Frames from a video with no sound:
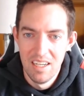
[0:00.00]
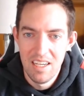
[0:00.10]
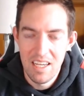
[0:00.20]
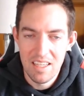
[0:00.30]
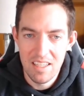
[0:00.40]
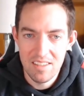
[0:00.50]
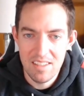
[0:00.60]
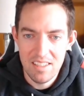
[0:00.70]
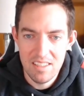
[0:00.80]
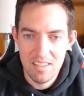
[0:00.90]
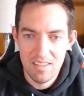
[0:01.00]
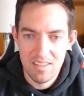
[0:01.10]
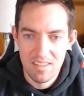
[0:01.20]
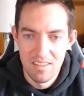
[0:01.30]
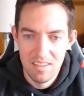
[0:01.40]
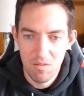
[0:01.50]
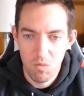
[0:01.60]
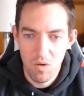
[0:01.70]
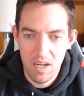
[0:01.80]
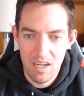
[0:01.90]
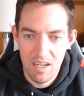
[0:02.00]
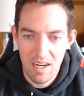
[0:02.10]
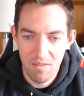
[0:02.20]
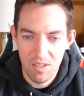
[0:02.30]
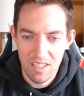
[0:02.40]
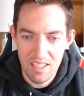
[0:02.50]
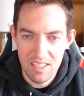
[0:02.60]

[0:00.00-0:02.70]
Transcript: And this is where everything